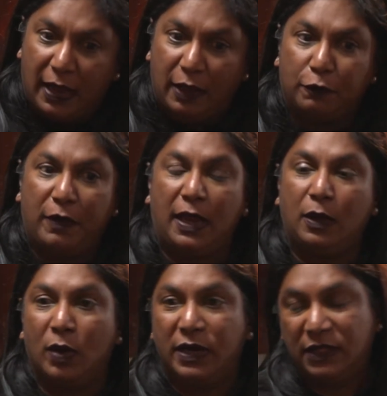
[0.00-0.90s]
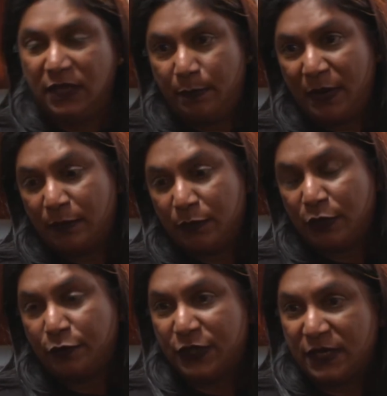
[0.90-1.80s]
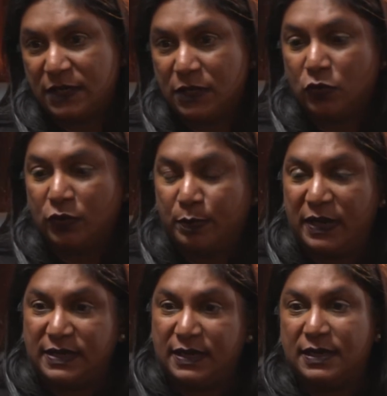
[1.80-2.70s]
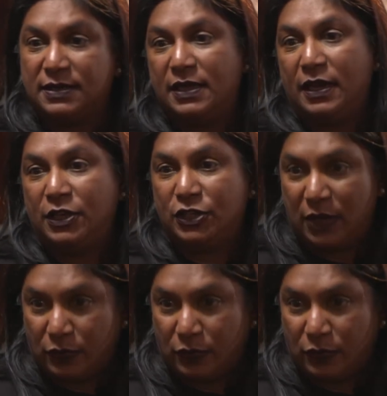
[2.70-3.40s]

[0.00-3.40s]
if anyone in the Department of Justice or the Presidency reached